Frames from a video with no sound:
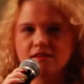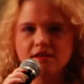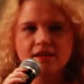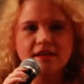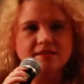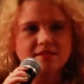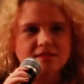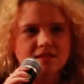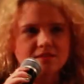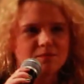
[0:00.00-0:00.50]

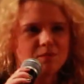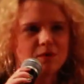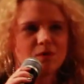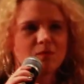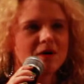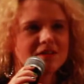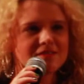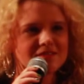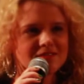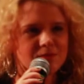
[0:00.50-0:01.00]
And I said, "Well,
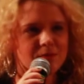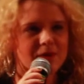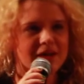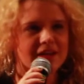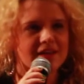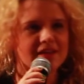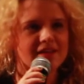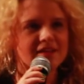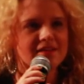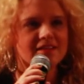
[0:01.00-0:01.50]
what,
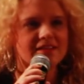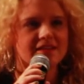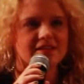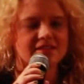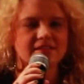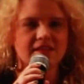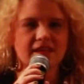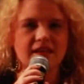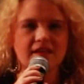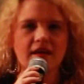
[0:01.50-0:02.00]
sweetie?" And he
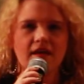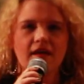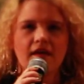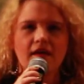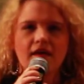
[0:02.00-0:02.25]
said,